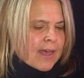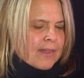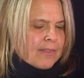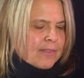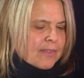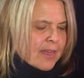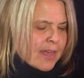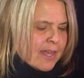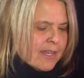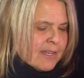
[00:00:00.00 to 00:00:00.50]

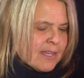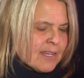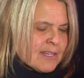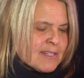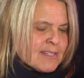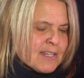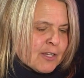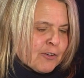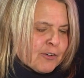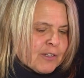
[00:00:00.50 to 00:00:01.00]
and then
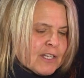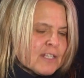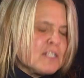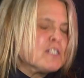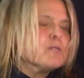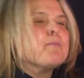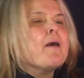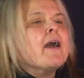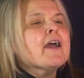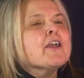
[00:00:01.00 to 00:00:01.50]
is there an
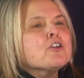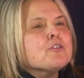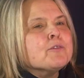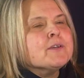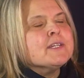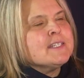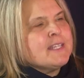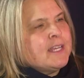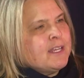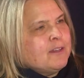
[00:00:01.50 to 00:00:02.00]

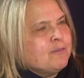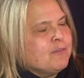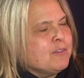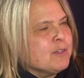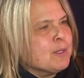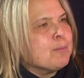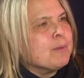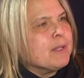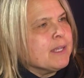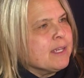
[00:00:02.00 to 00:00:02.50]
expiry date
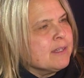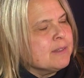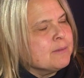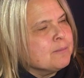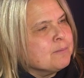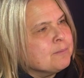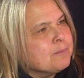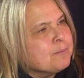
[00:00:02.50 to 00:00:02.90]
for the plan?